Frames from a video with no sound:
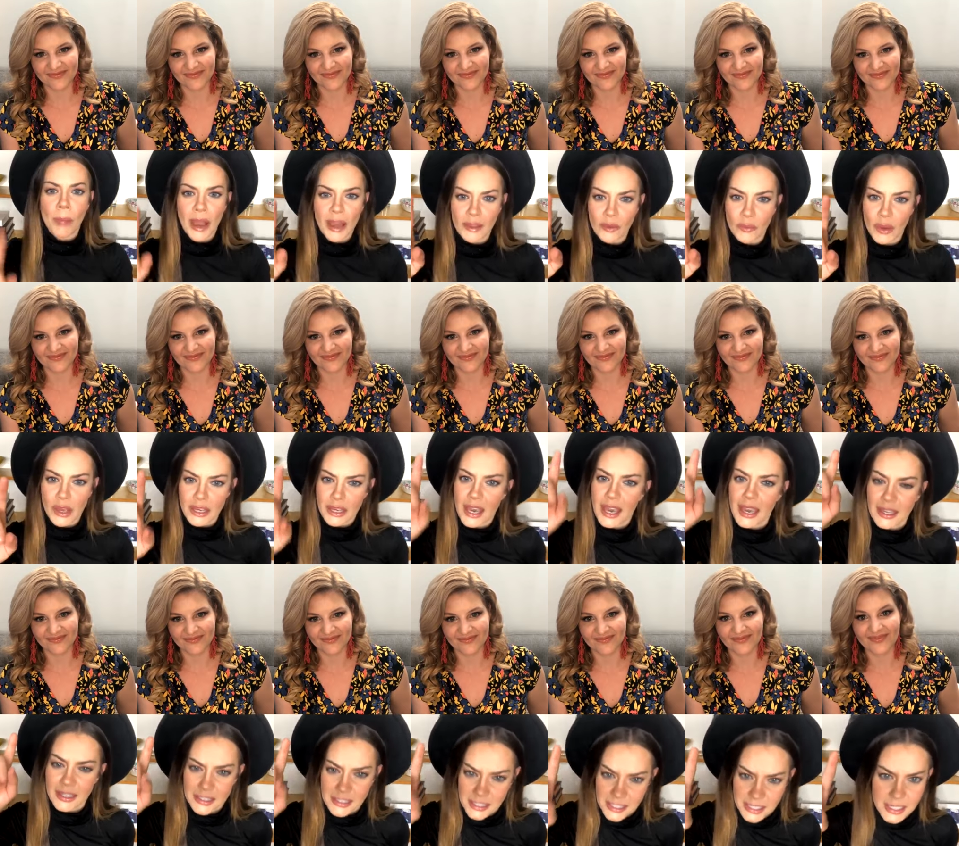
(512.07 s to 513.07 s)
Speaker 1: the way,
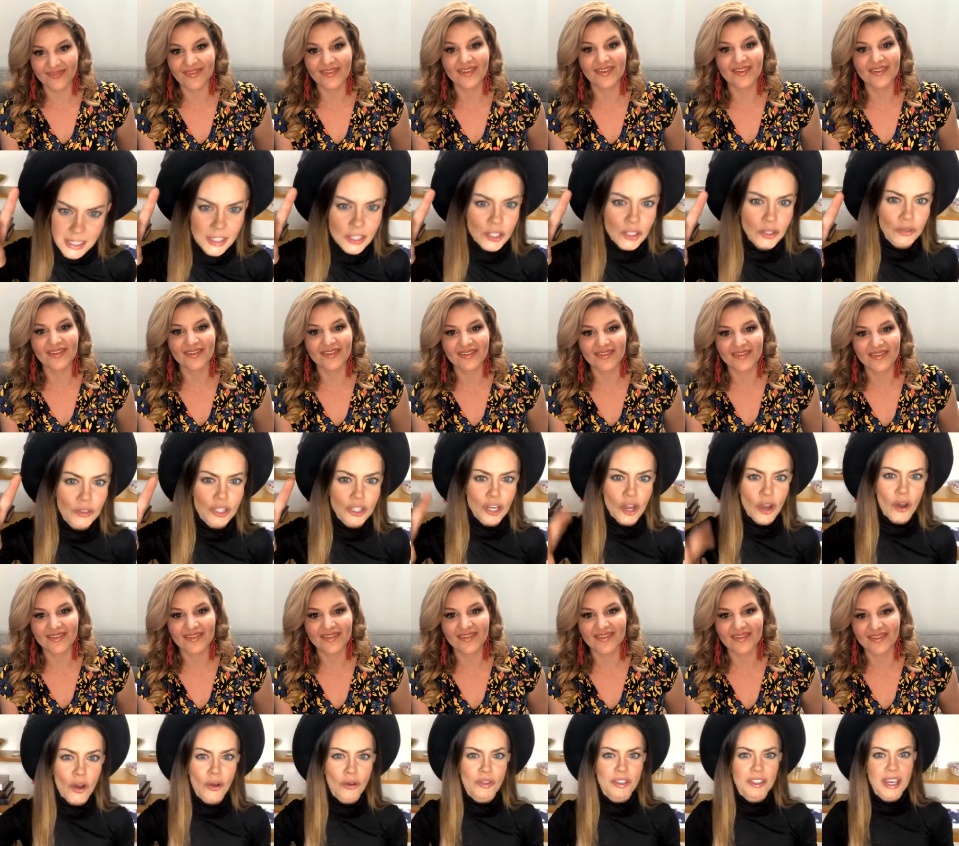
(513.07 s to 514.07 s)
Candide two
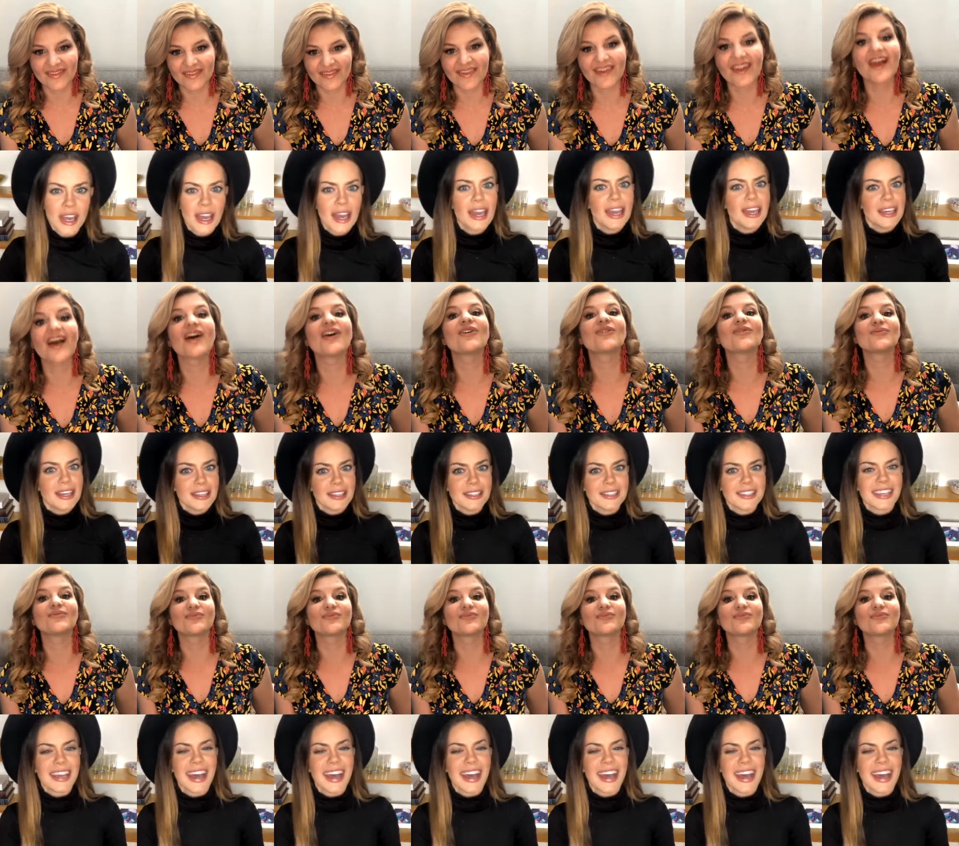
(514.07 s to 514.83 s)
shows is